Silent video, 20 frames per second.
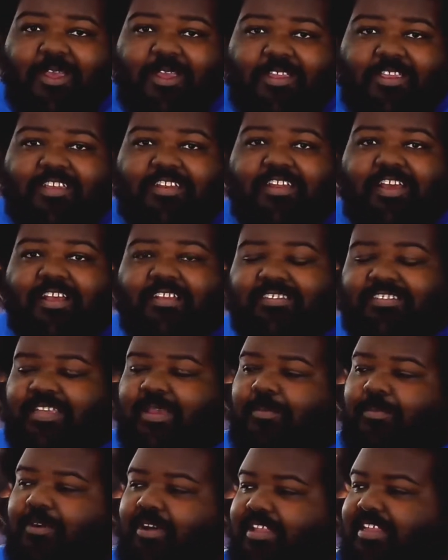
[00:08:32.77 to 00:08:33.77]
You know what I'm
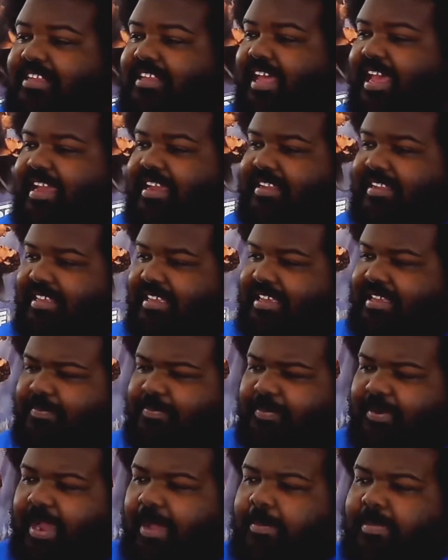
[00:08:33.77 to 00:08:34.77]
saying? More than likely, he
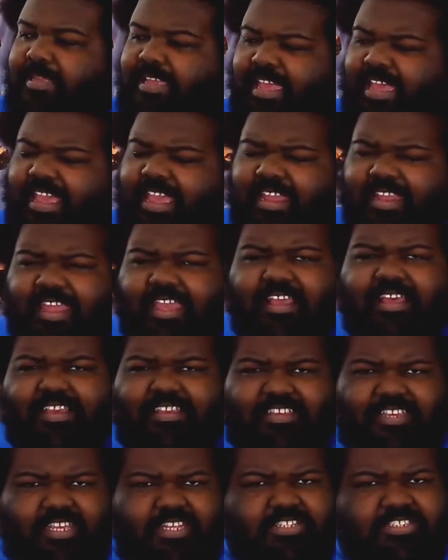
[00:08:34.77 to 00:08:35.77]
probably had like a
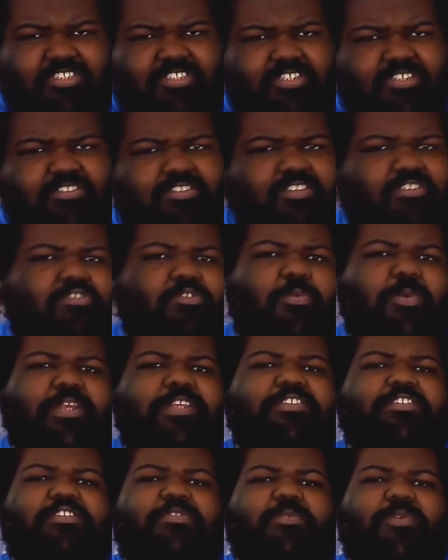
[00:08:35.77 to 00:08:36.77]
Kenshin
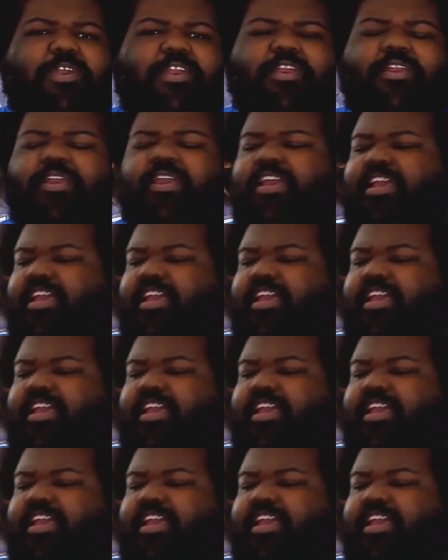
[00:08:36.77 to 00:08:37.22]
situation where